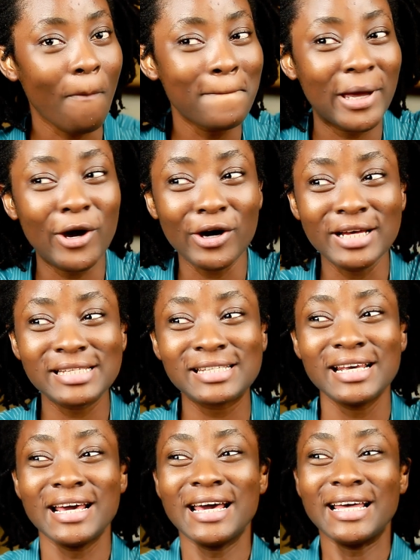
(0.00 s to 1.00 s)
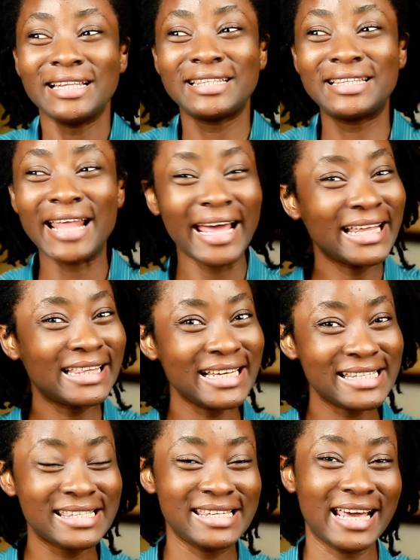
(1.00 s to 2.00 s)
because like
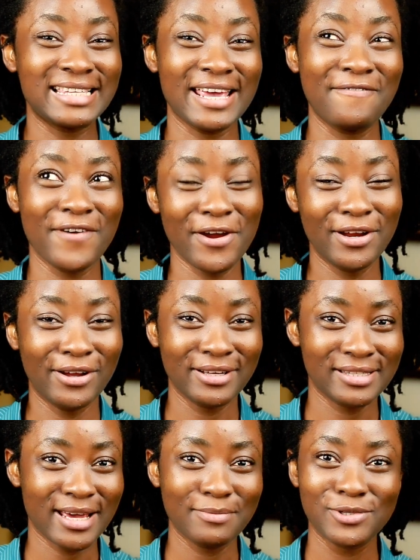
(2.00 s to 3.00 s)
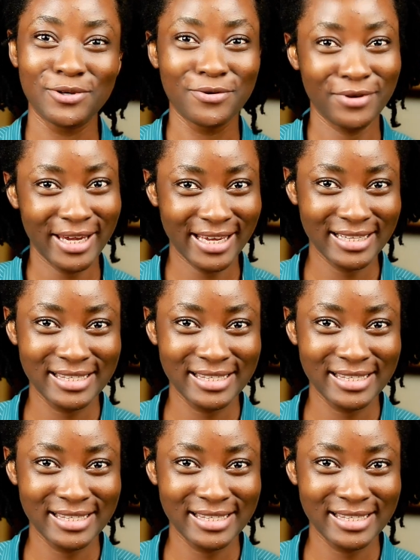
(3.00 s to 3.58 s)
this takes a very long time to create.